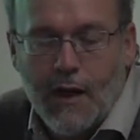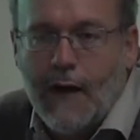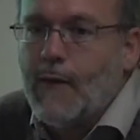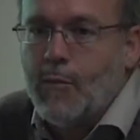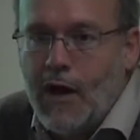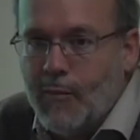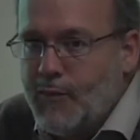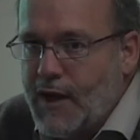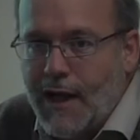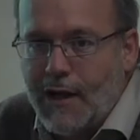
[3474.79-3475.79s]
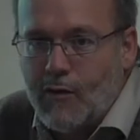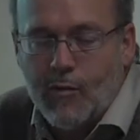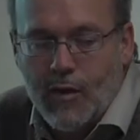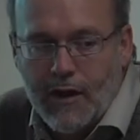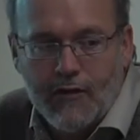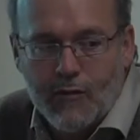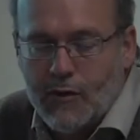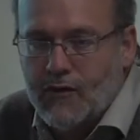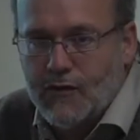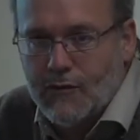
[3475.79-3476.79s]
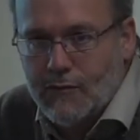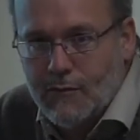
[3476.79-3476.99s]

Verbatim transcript: And the pump that I had to replace was